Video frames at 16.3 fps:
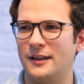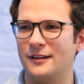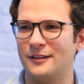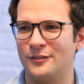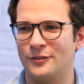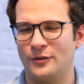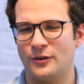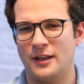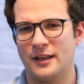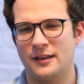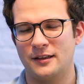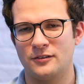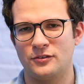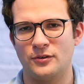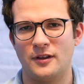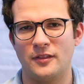yeah, so like
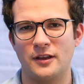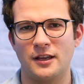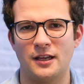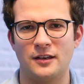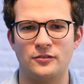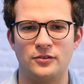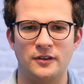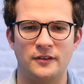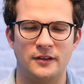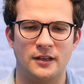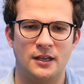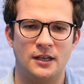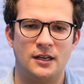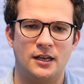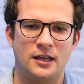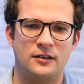into other countries,
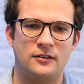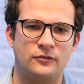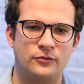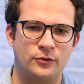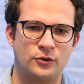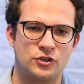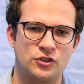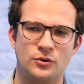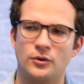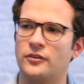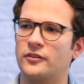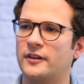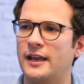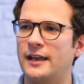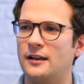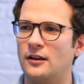and for sure
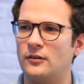scale